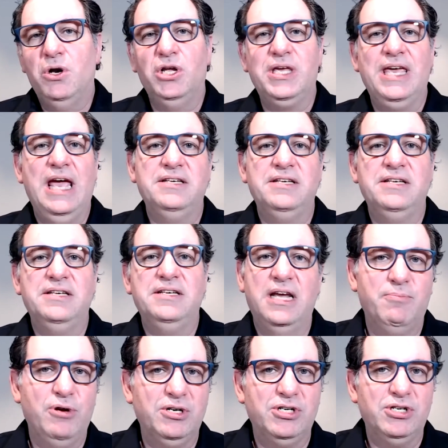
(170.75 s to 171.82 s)
We're looking at
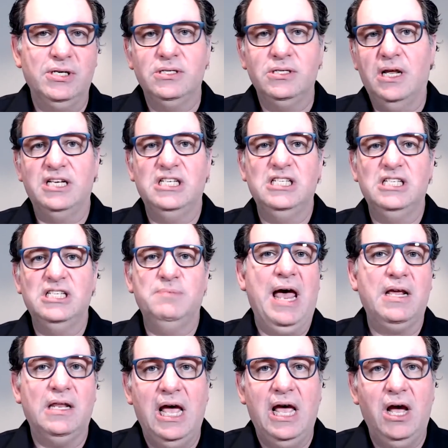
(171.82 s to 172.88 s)
data breaches like
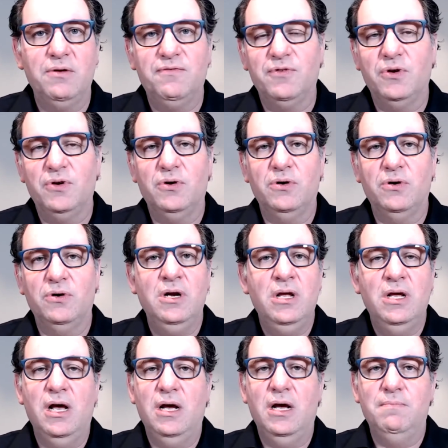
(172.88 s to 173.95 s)
SpyCloud for
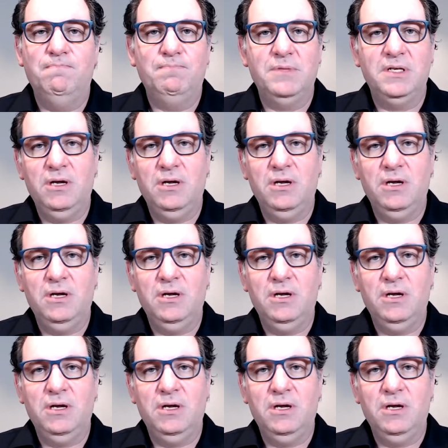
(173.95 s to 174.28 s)
uh,